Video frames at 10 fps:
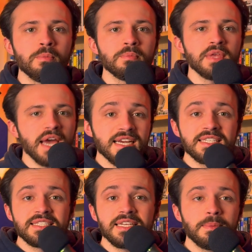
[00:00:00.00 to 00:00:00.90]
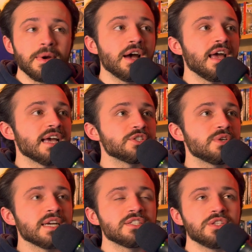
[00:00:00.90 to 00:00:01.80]
ZakIsCinema, as you
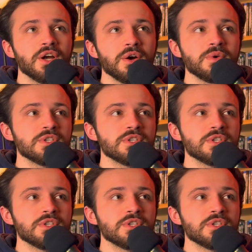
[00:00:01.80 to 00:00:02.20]
guys know,